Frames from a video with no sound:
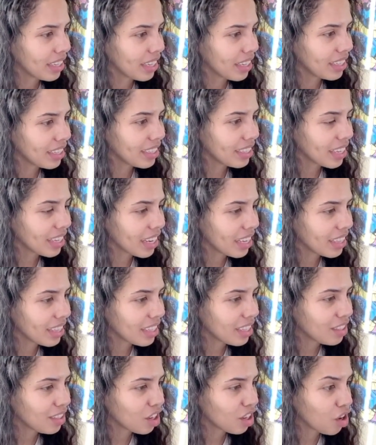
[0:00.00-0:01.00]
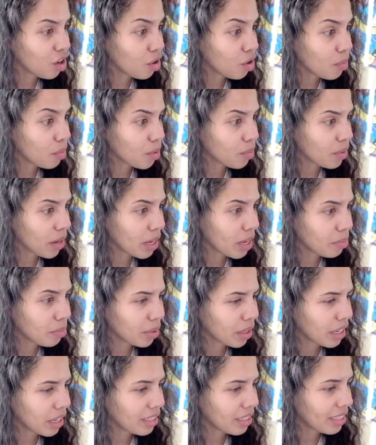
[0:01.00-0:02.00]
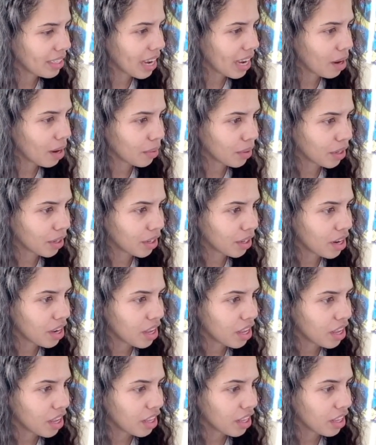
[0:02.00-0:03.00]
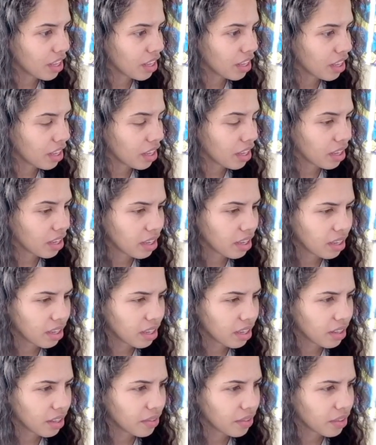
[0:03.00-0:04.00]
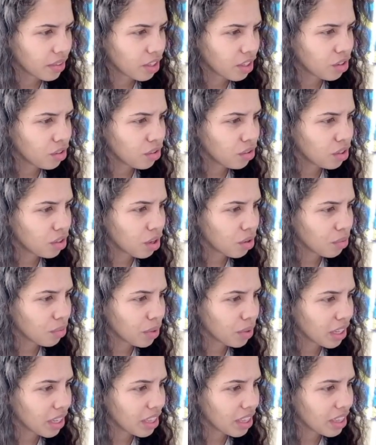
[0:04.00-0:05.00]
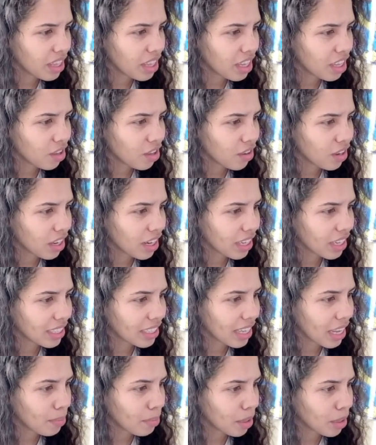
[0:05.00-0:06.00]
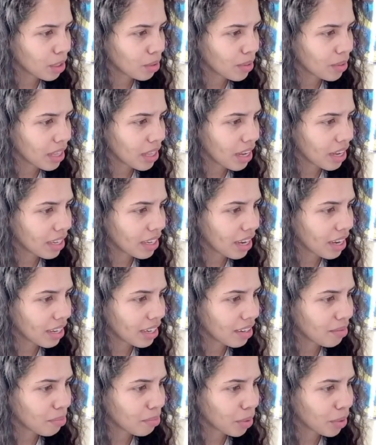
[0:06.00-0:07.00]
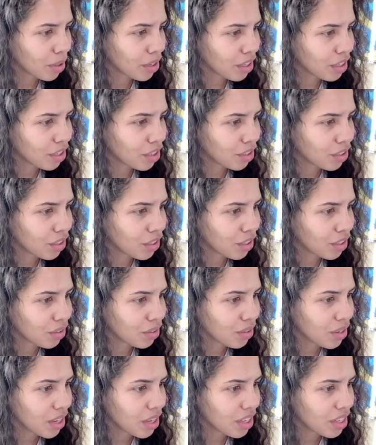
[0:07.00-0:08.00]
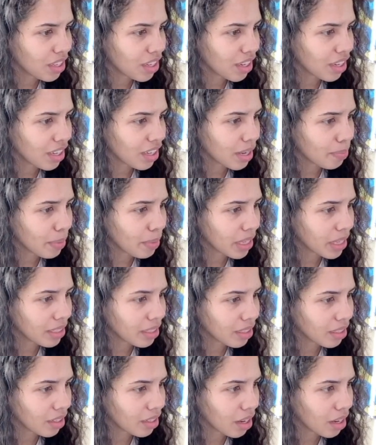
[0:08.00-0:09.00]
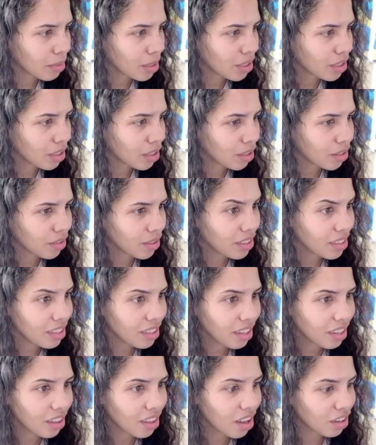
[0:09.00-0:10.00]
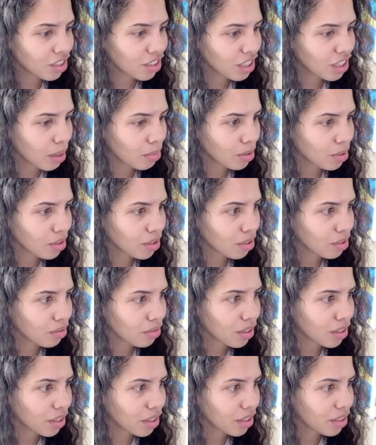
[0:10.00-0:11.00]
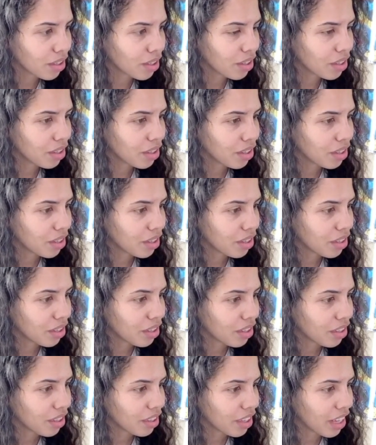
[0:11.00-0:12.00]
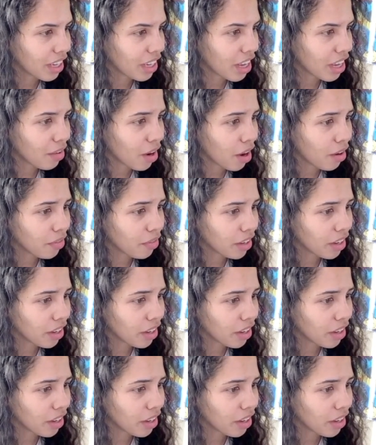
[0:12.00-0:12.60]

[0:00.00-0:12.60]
Inside the dome, right brain tower. You don't really think you can escape us with that kind of burden, do you, young Master Yamato? This is a long chapter so far. Like, I thought